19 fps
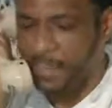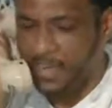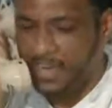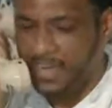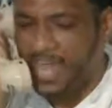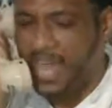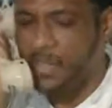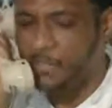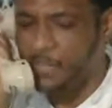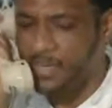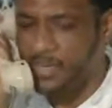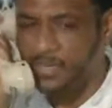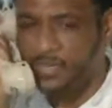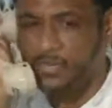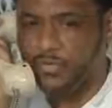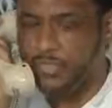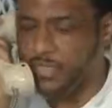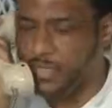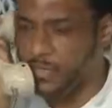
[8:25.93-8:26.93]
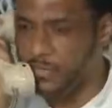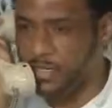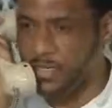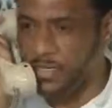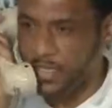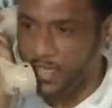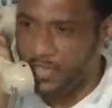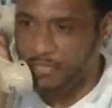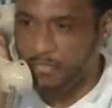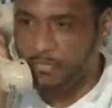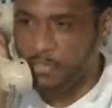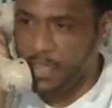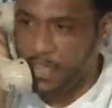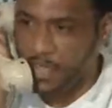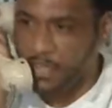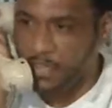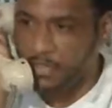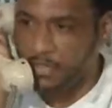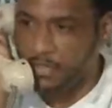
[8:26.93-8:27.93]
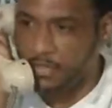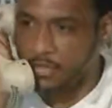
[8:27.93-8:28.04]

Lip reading: allow me to do something to give back.